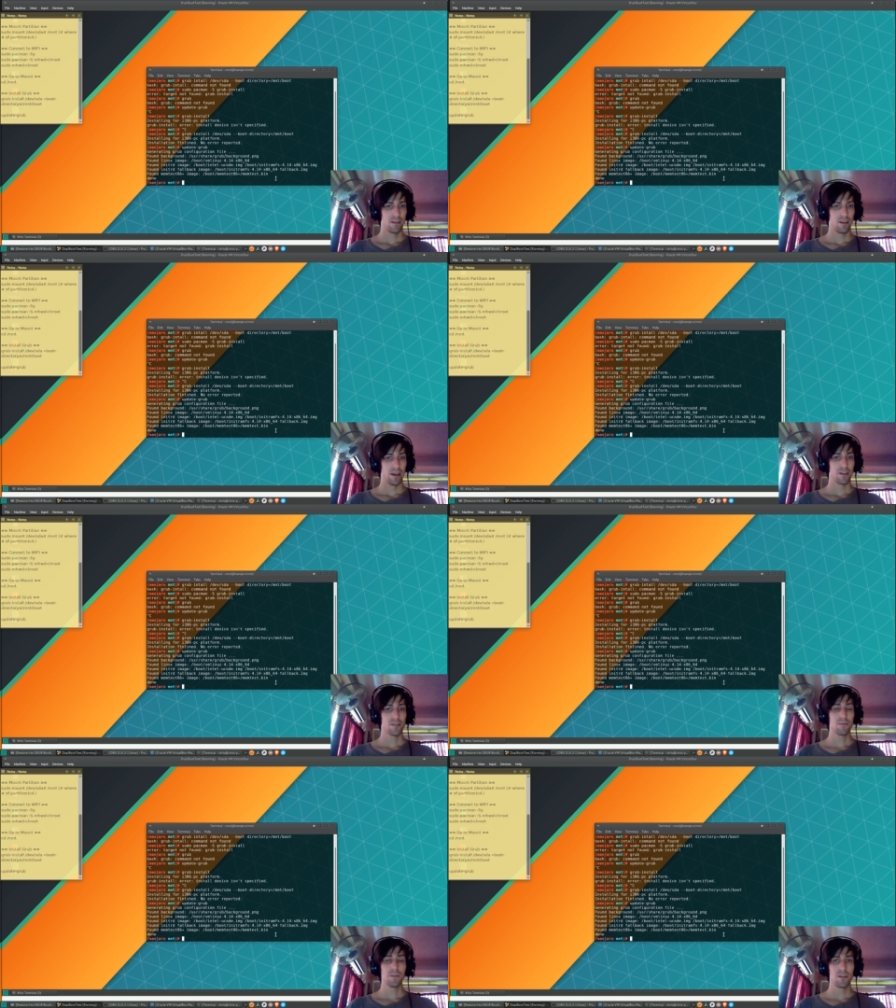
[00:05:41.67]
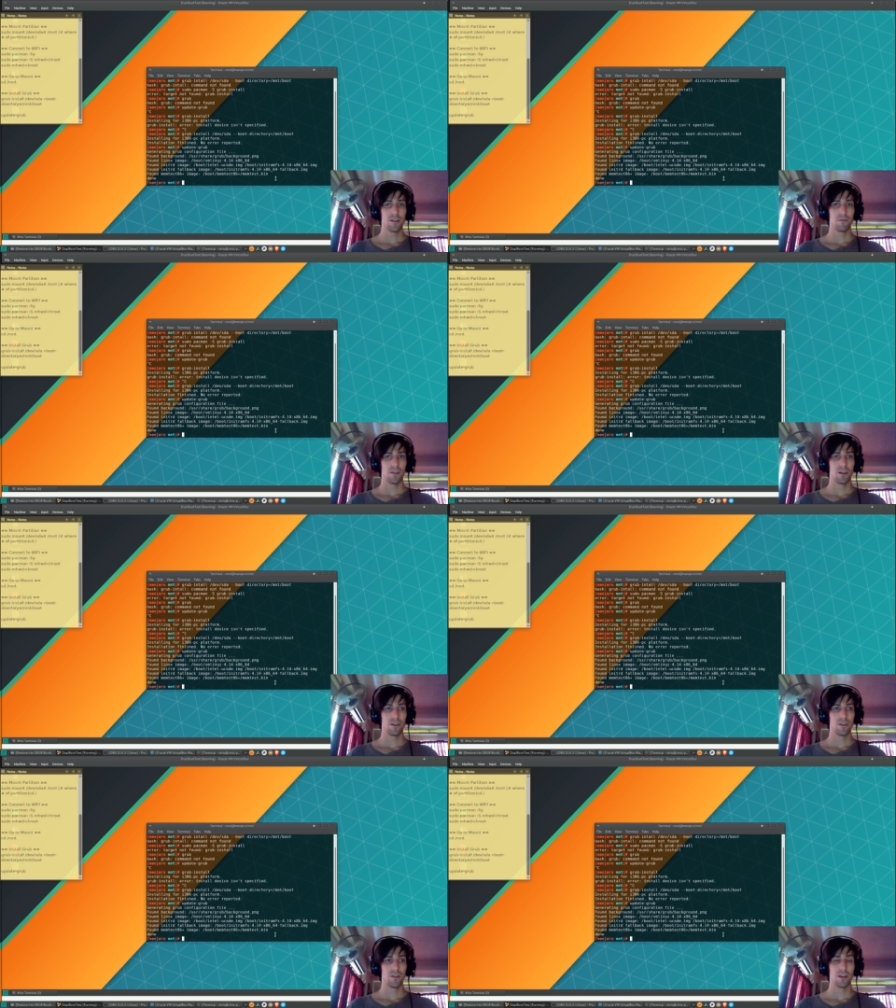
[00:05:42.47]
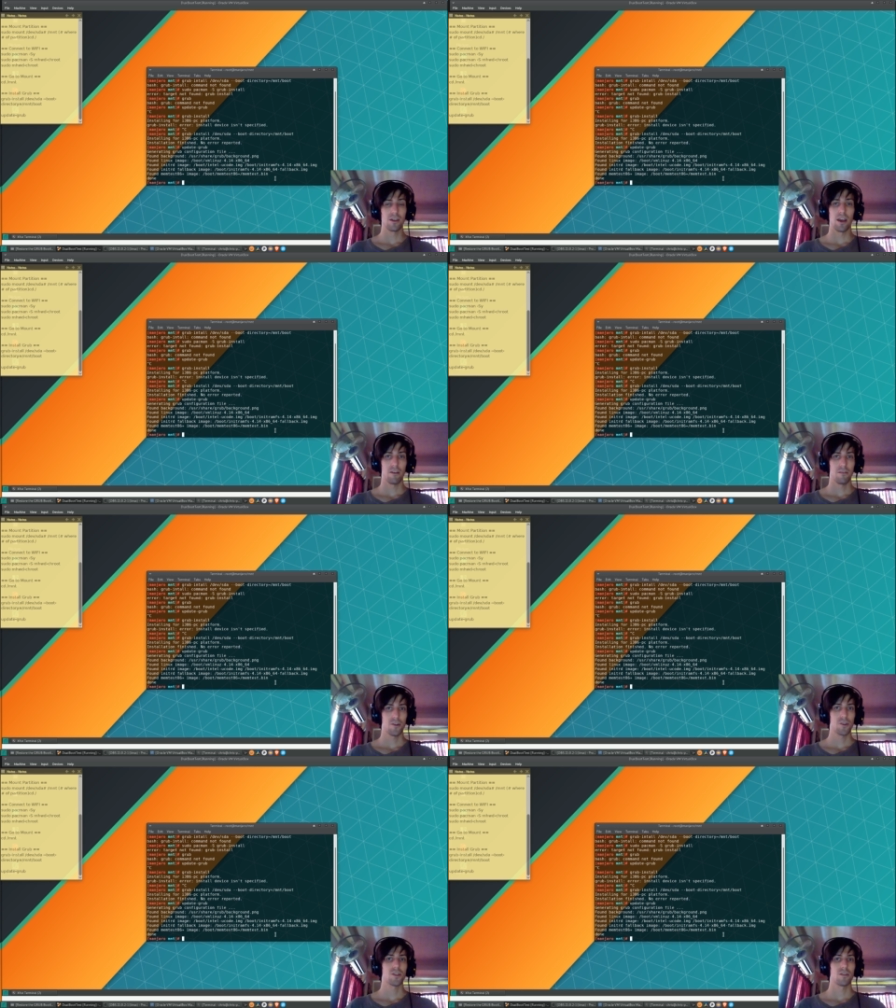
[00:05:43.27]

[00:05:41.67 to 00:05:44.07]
And assuming you didn't run into any errors,